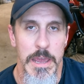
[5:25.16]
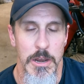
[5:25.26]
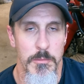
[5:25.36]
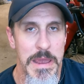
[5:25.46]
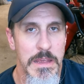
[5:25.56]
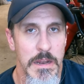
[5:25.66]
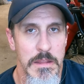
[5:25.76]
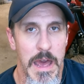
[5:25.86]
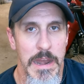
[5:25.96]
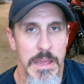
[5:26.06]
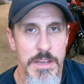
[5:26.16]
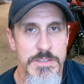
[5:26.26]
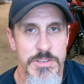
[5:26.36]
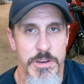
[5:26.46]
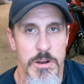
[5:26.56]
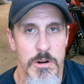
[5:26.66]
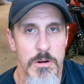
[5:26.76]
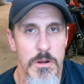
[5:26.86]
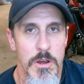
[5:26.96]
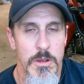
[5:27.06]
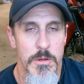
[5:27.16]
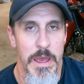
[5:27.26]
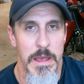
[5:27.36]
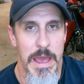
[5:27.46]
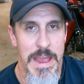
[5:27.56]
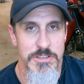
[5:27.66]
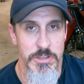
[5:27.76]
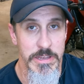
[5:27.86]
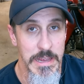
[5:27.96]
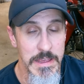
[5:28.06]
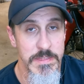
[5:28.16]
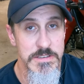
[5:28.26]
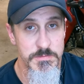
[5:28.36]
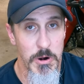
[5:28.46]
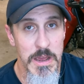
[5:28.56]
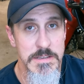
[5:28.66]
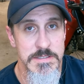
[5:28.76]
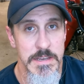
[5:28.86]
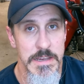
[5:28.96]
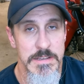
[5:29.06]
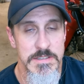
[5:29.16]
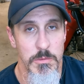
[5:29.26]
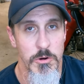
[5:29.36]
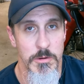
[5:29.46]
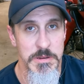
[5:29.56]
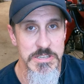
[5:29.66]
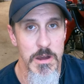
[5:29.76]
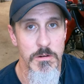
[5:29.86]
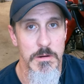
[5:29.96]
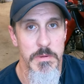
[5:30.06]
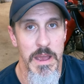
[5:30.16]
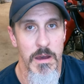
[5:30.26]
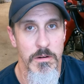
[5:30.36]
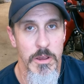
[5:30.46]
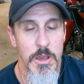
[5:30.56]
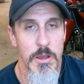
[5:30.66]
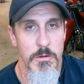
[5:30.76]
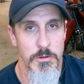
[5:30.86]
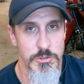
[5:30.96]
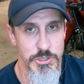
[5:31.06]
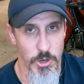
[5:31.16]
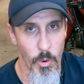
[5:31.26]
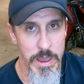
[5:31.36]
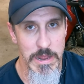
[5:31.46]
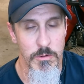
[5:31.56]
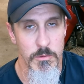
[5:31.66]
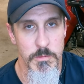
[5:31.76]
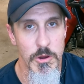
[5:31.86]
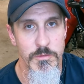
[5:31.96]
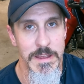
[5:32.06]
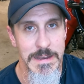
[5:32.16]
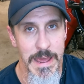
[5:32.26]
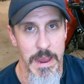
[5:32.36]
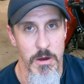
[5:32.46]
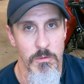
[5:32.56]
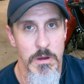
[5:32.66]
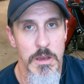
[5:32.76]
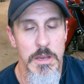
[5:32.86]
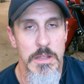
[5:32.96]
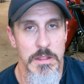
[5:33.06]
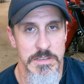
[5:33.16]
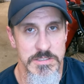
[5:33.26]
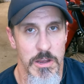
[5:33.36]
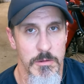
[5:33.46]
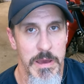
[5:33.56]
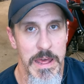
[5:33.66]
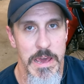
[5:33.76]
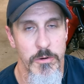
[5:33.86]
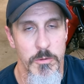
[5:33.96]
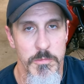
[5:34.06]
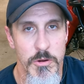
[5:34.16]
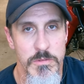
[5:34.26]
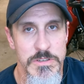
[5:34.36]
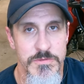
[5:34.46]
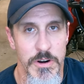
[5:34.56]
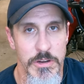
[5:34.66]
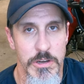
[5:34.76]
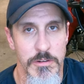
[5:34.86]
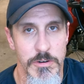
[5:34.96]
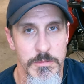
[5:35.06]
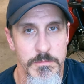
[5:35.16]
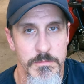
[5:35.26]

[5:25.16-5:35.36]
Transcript: It'll make it a lot easier actually in this process that we're going to be talking about to go ahead and remove it now. Let's talk about how to remove this front cover.